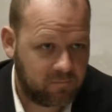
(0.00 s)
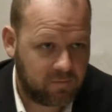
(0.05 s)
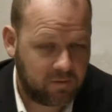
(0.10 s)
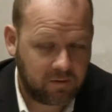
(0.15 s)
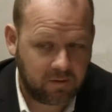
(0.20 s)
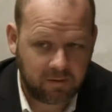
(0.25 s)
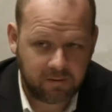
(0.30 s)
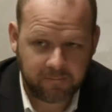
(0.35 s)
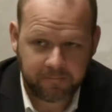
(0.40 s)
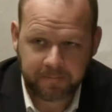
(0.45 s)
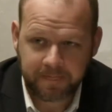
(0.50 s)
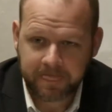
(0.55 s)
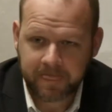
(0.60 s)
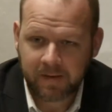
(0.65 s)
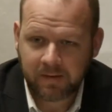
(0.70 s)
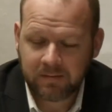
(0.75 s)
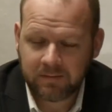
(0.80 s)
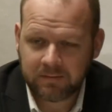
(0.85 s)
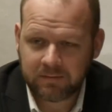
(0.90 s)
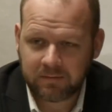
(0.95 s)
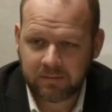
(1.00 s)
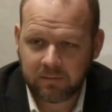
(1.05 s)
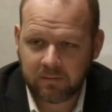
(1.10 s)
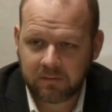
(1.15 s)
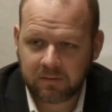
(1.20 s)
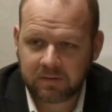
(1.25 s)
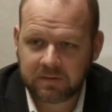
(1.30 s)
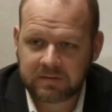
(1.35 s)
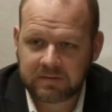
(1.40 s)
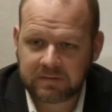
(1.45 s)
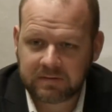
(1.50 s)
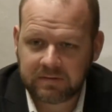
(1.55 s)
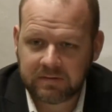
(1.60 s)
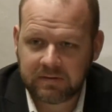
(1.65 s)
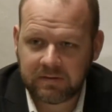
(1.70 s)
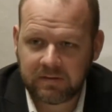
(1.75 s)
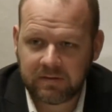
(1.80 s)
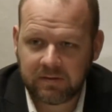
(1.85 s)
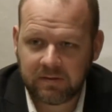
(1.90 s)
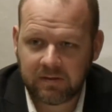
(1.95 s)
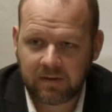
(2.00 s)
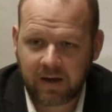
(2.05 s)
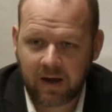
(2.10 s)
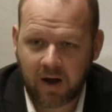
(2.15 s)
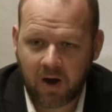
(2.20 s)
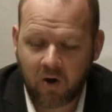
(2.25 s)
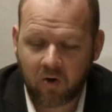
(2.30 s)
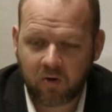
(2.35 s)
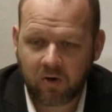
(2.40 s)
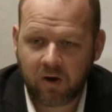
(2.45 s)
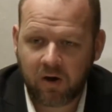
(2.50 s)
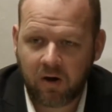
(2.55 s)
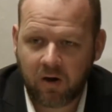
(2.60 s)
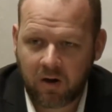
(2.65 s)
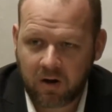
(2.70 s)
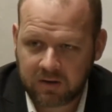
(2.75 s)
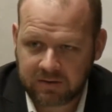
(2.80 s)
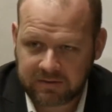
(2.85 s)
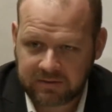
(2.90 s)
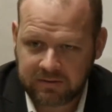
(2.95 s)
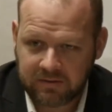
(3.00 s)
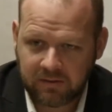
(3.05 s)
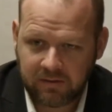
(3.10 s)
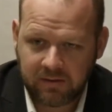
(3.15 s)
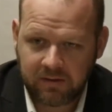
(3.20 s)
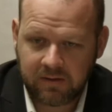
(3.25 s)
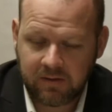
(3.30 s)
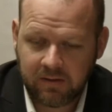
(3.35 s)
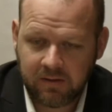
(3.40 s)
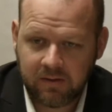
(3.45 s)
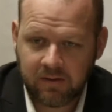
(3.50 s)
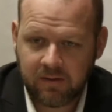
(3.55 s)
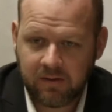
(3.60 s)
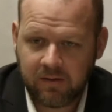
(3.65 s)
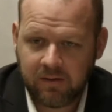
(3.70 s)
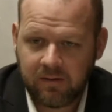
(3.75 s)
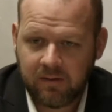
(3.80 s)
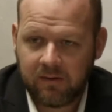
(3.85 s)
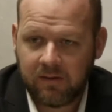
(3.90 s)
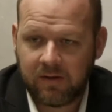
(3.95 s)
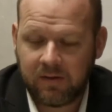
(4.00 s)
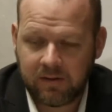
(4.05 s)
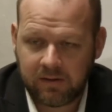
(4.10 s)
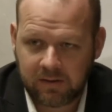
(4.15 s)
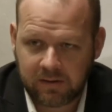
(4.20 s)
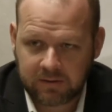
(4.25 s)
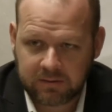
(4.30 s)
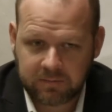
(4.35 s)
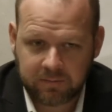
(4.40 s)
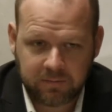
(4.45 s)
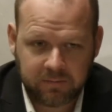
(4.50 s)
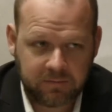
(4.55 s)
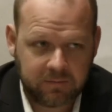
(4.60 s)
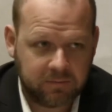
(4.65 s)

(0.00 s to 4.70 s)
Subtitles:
Okay, so you can see how costly it is.